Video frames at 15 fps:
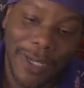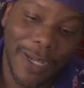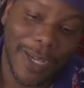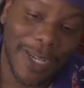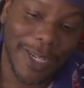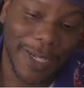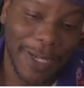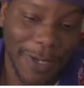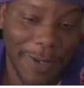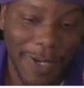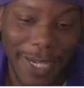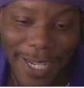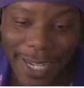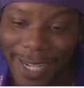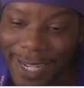I know
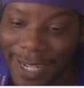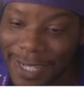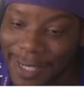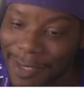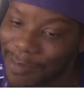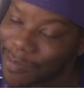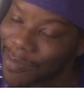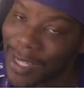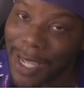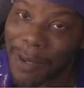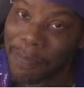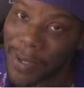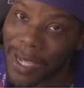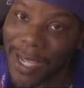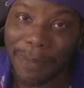uh,
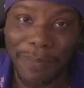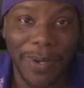that pick,